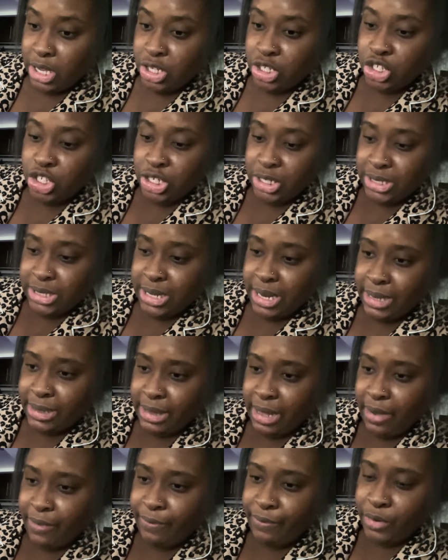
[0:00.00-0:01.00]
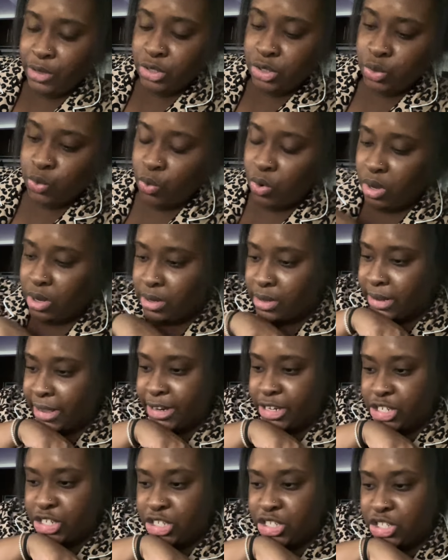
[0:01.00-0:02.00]
just like that first one
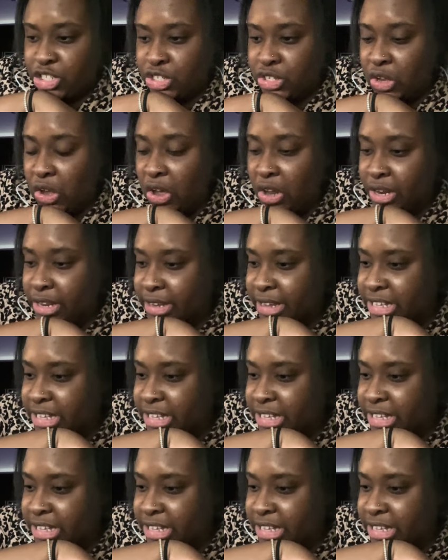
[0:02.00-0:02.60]
that Jesus calling.